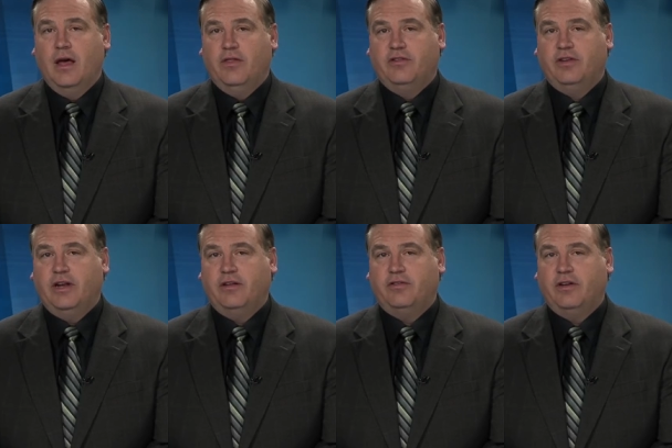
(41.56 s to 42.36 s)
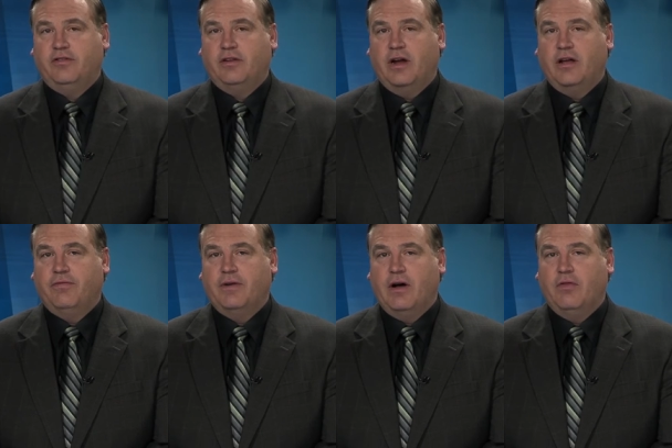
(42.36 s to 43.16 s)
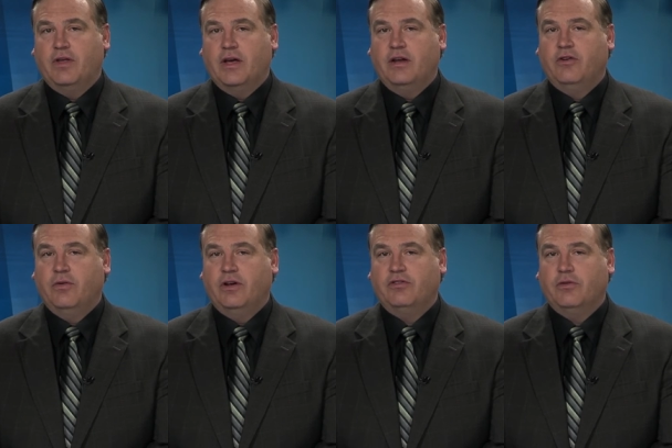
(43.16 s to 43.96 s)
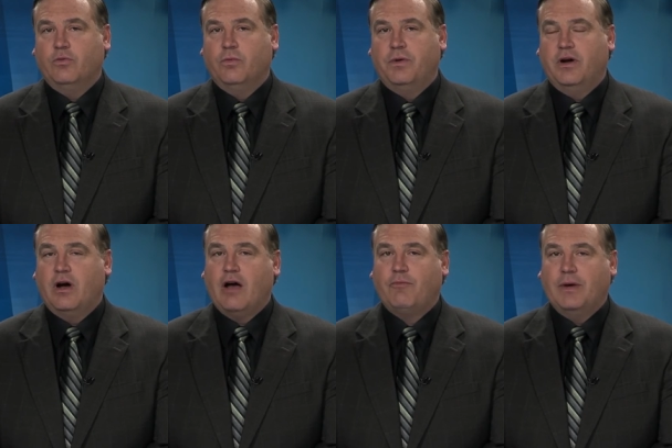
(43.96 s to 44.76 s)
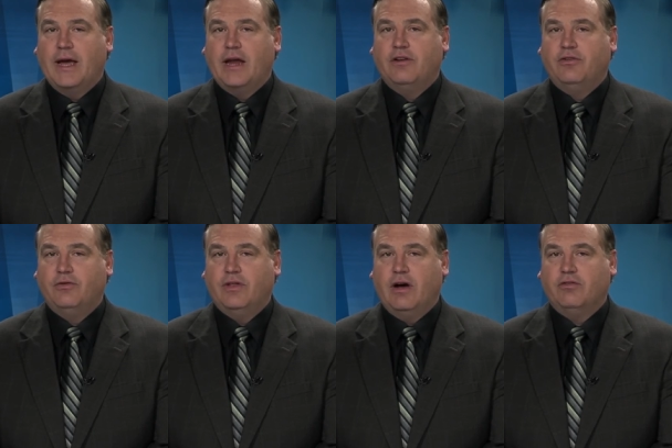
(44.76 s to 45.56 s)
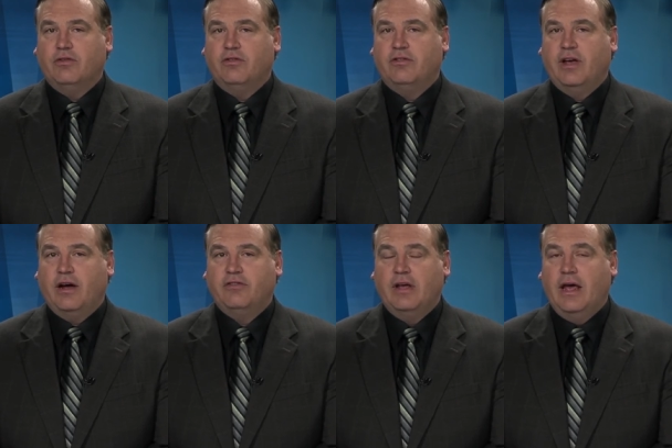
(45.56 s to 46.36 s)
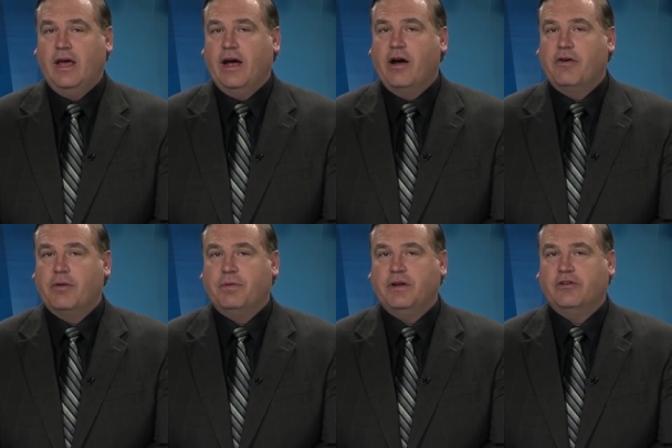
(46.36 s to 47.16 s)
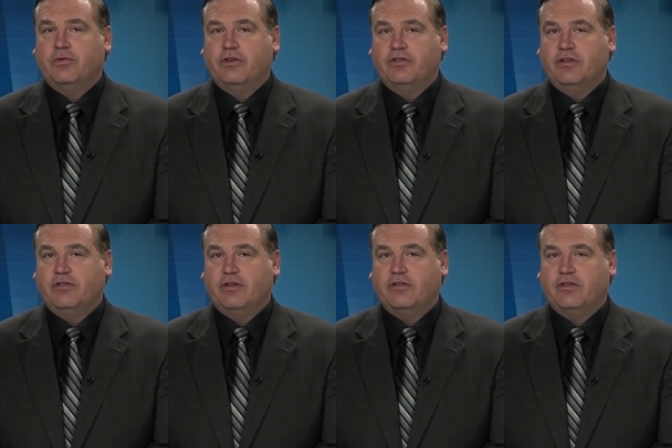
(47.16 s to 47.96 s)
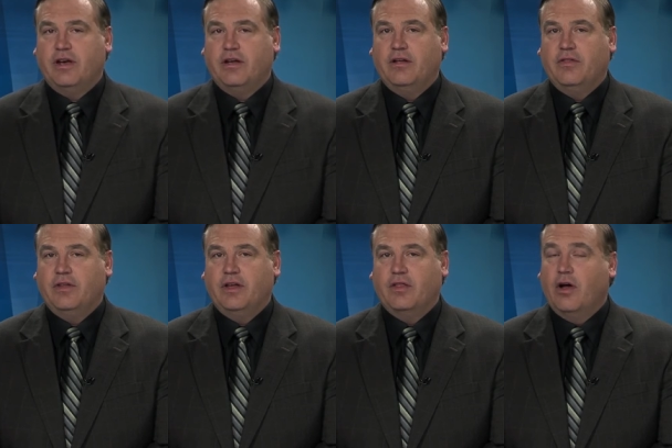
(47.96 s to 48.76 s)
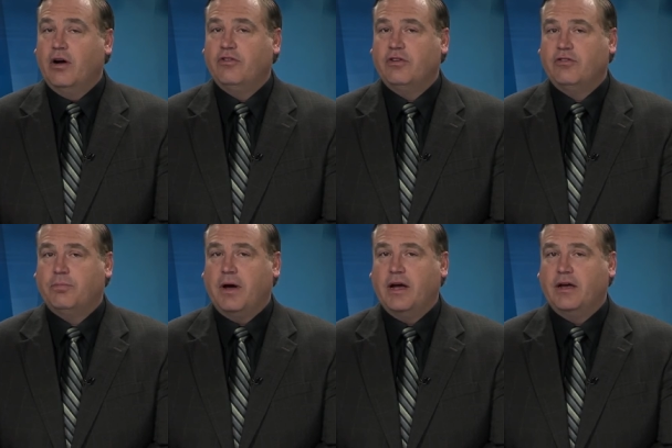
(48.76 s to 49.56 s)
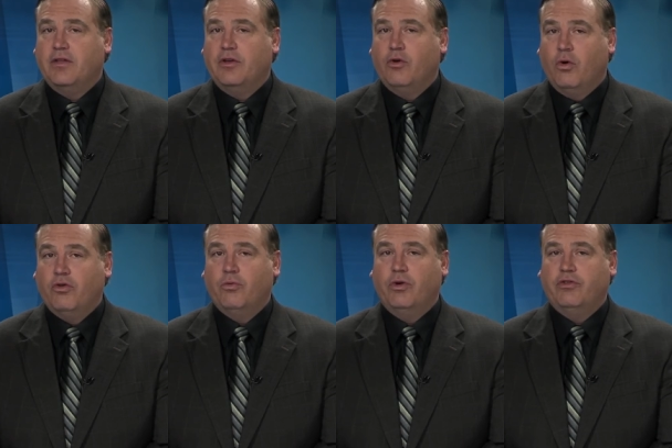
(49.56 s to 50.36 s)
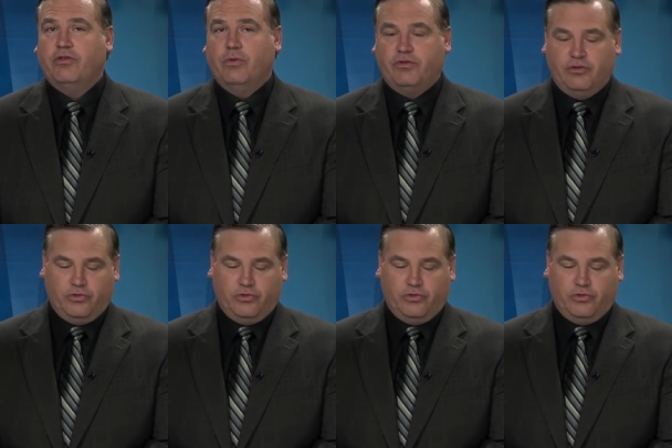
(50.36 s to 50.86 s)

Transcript: The CDC study found the increase in whooping cough began in 2006. Area pediatricians say the largest spike in the northern region was in